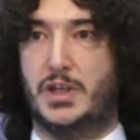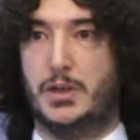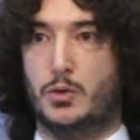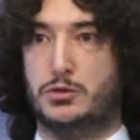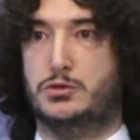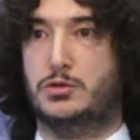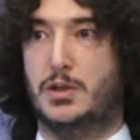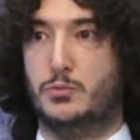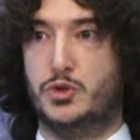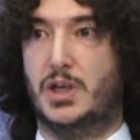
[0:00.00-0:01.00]
as long as you
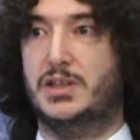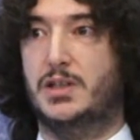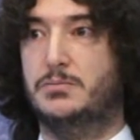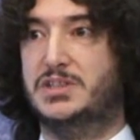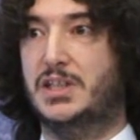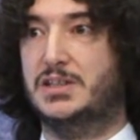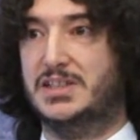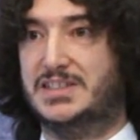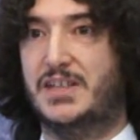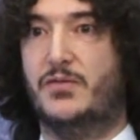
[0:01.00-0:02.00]
do not conduct
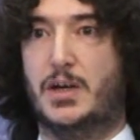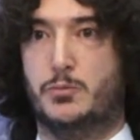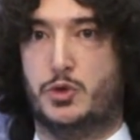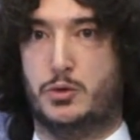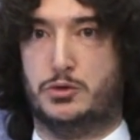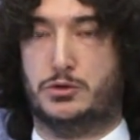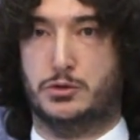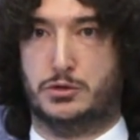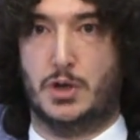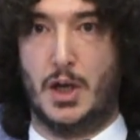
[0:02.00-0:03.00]
business depending on the
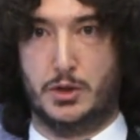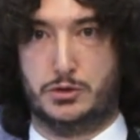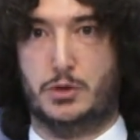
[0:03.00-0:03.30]
outlook.